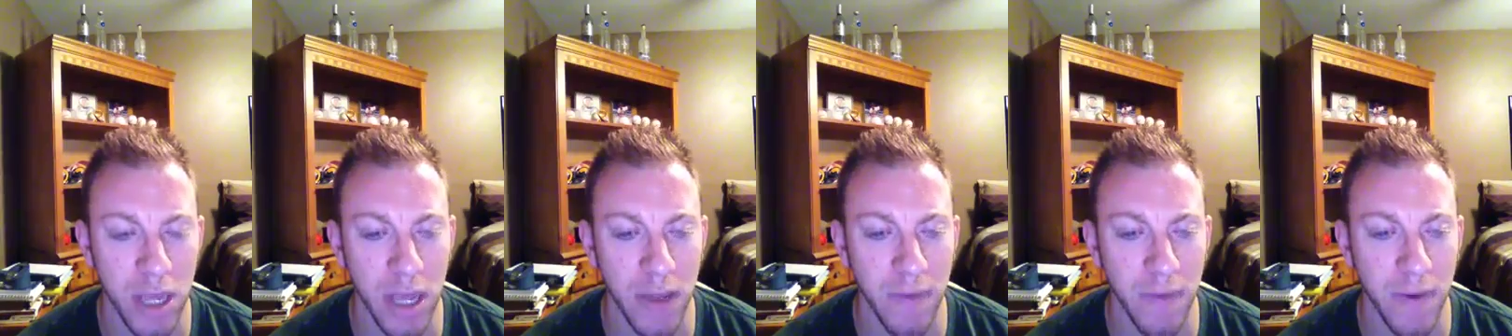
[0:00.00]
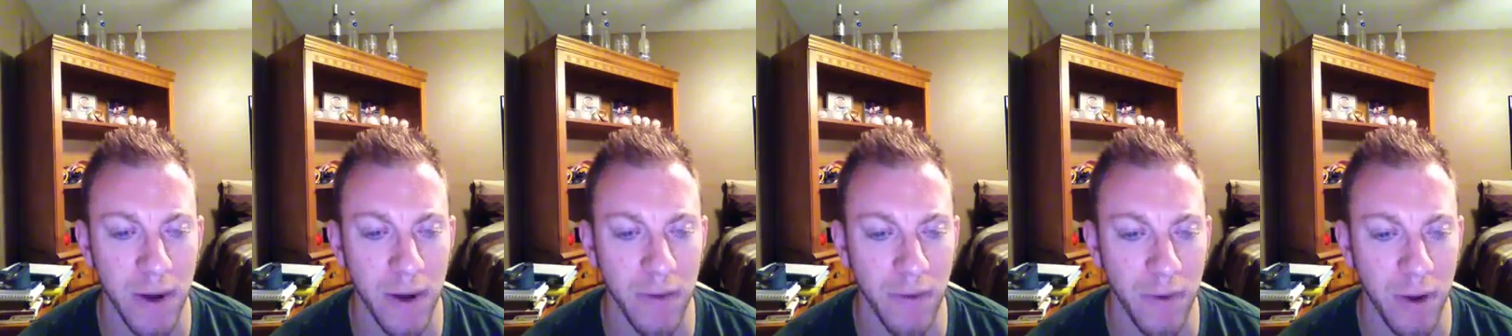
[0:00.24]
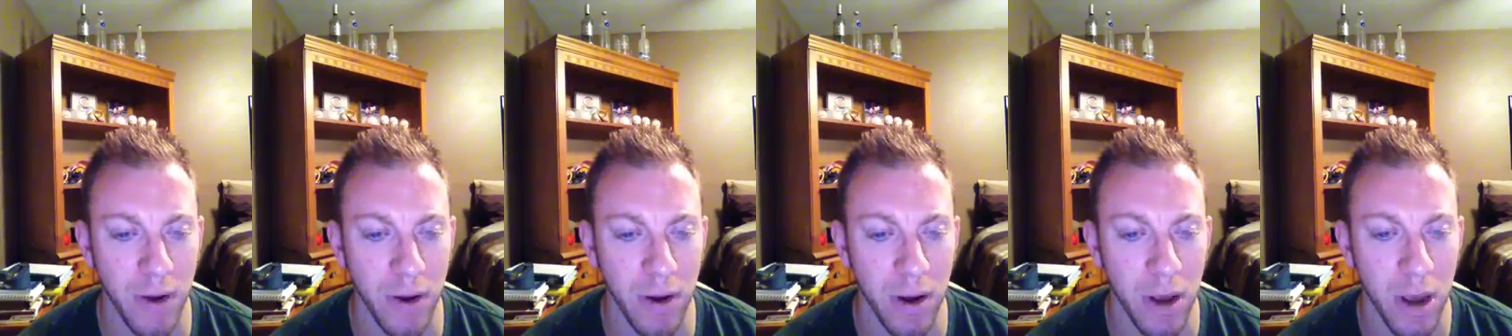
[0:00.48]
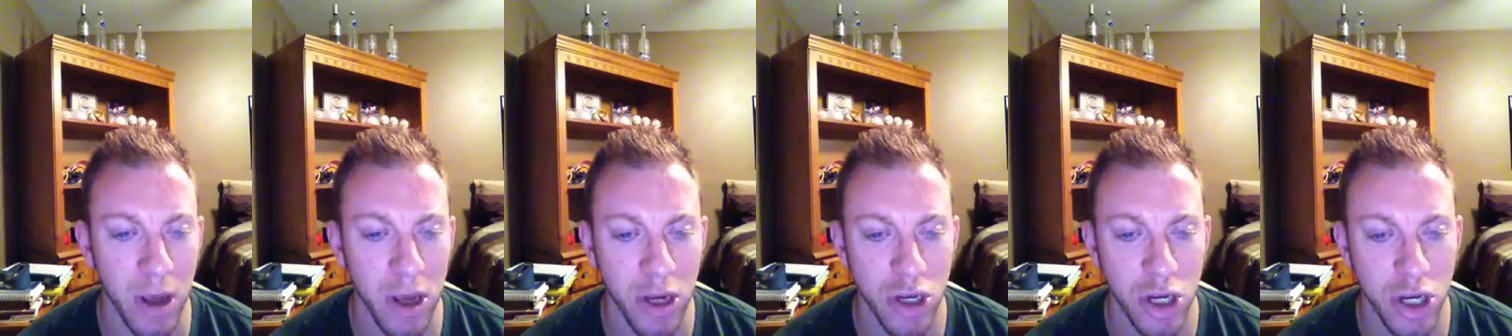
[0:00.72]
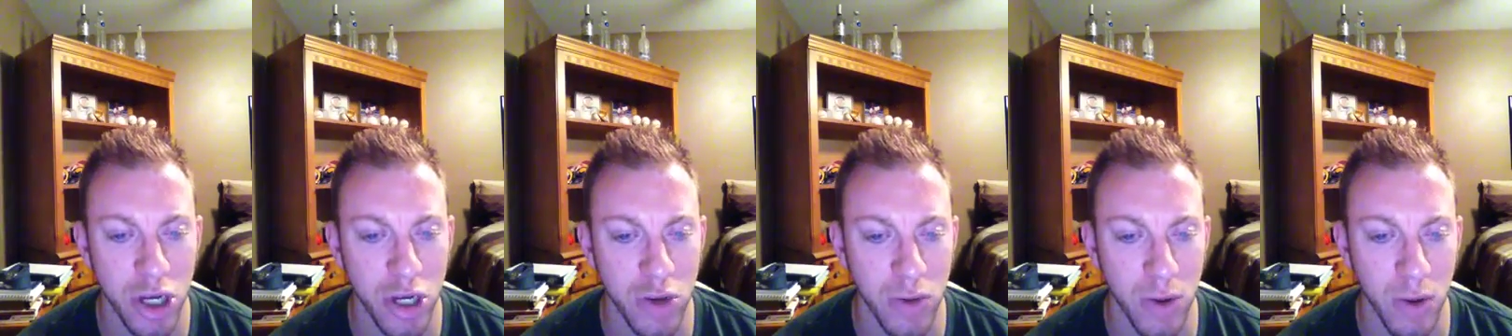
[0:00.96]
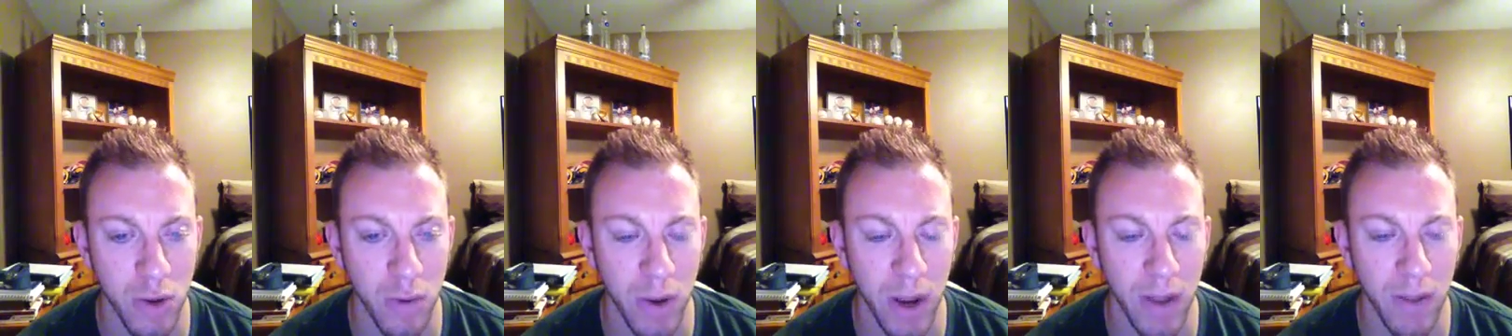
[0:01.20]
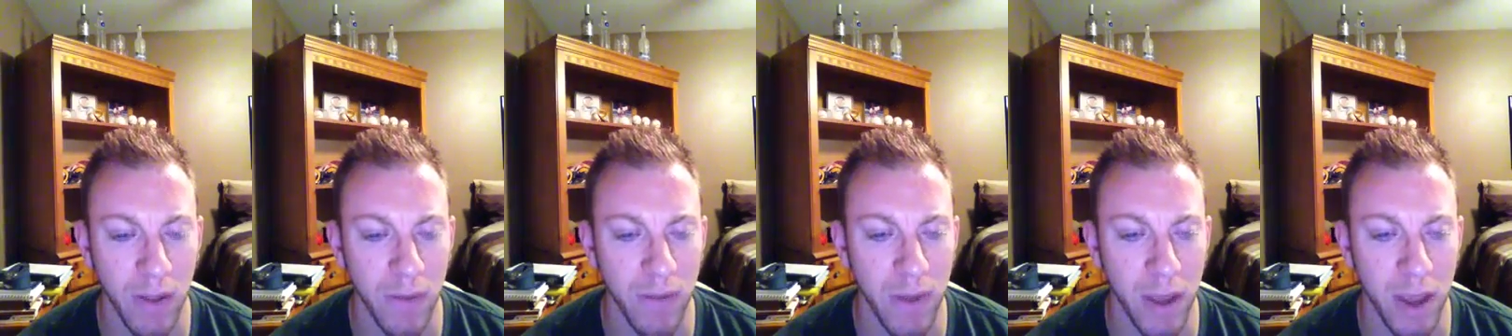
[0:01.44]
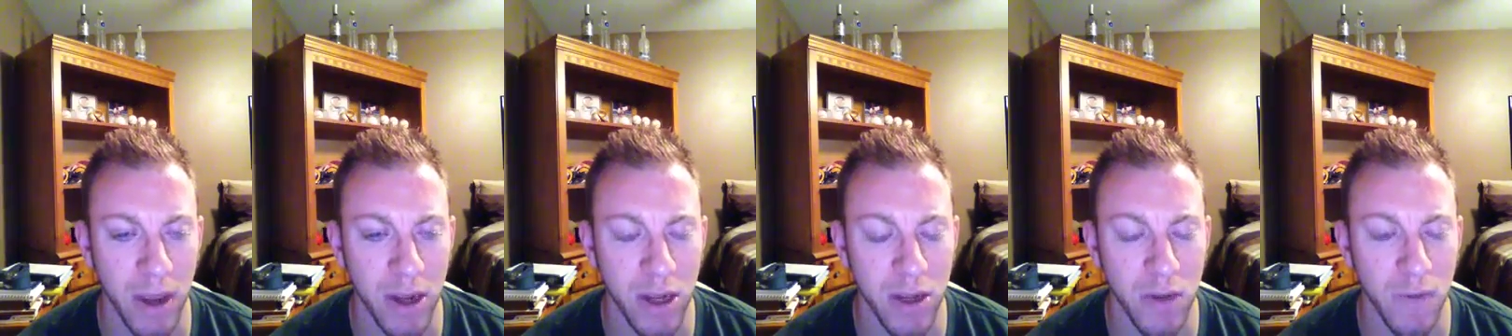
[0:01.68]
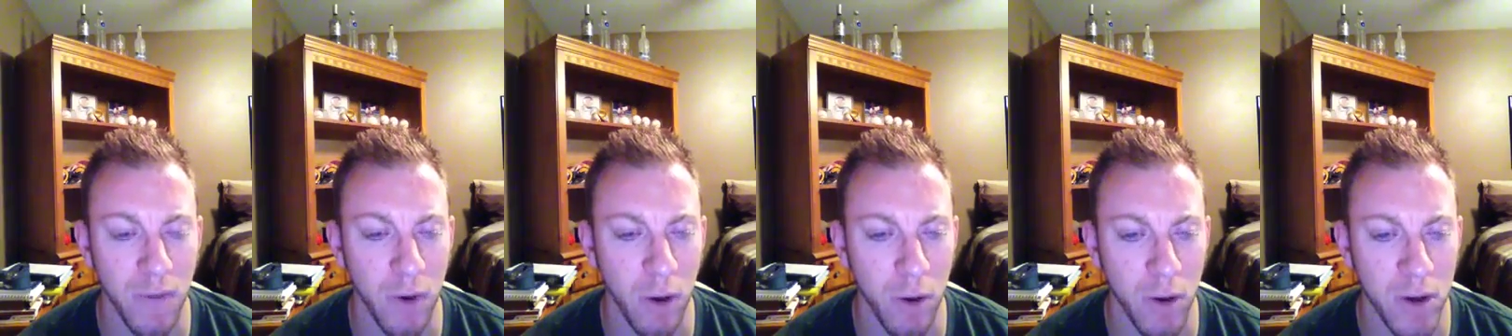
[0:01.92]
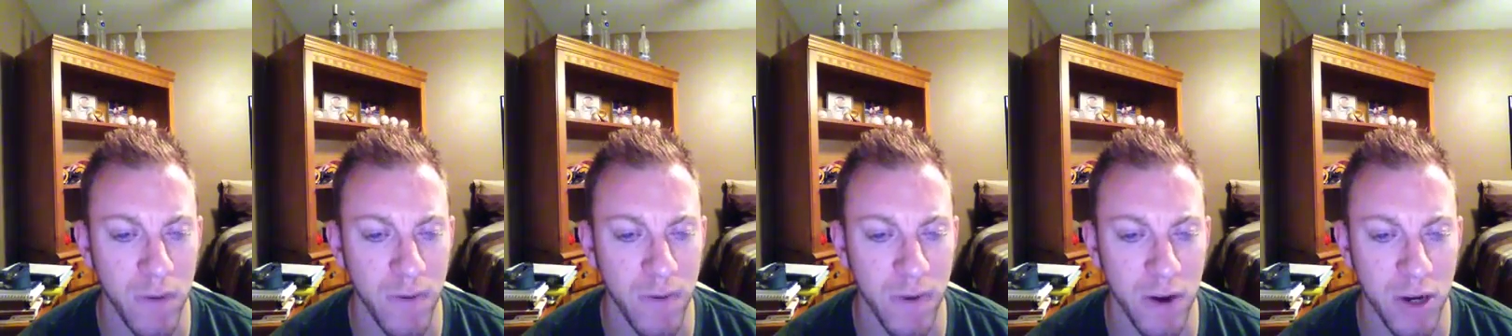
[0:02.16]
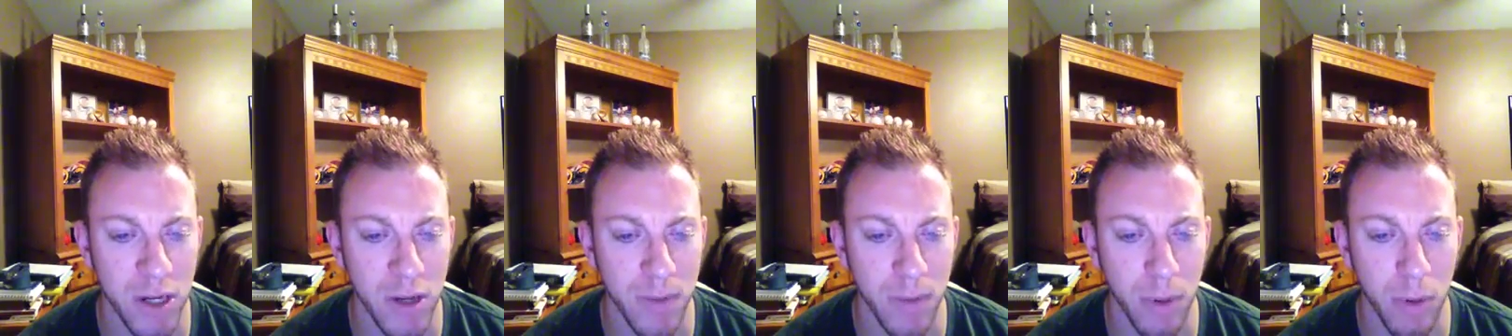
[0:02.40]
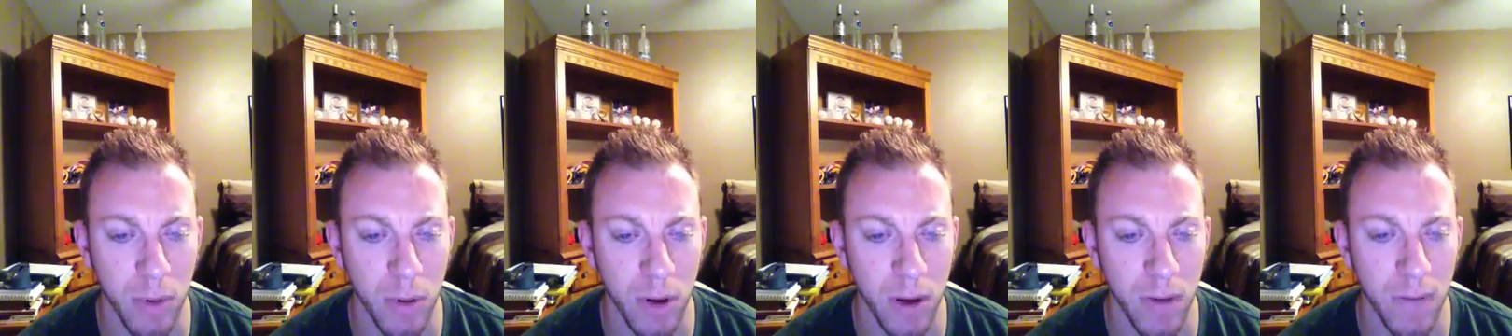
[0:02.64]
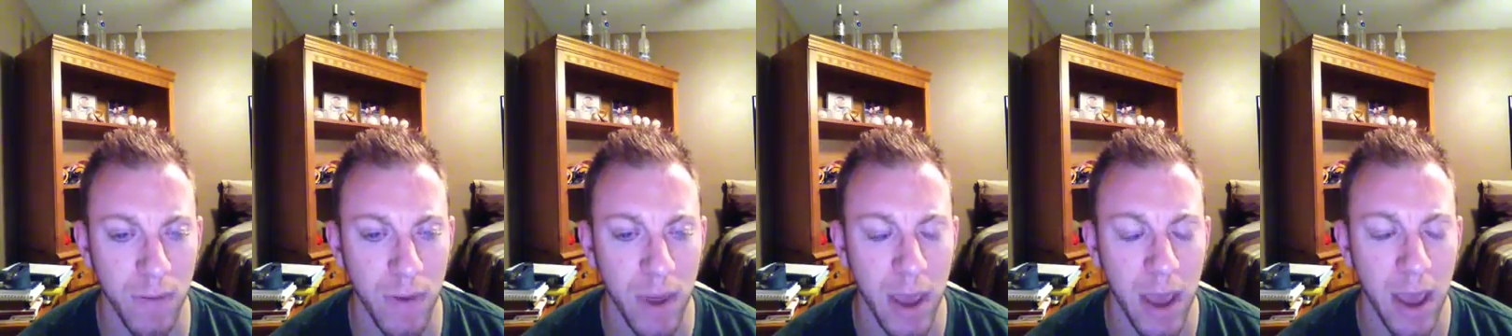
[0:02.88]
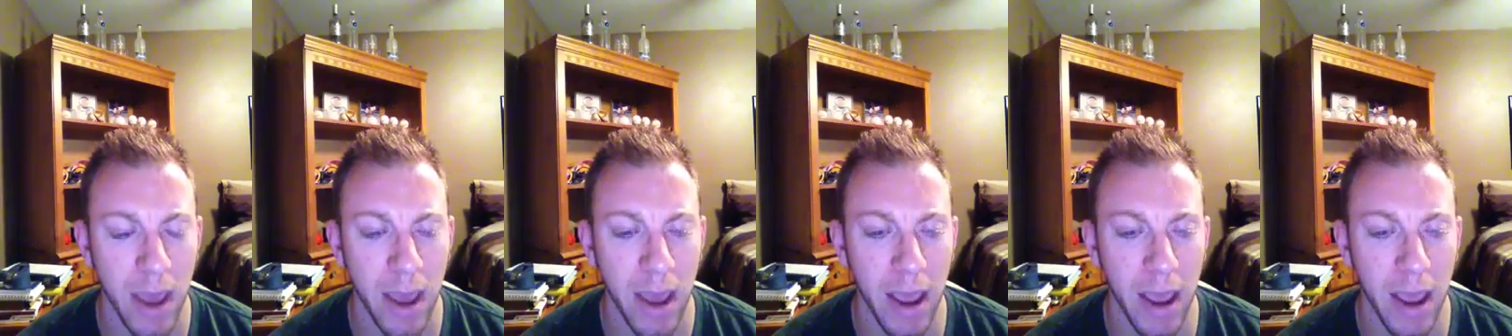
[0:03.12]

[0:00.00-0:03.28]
even if you're just doing weightlifting, is they're always very supportive,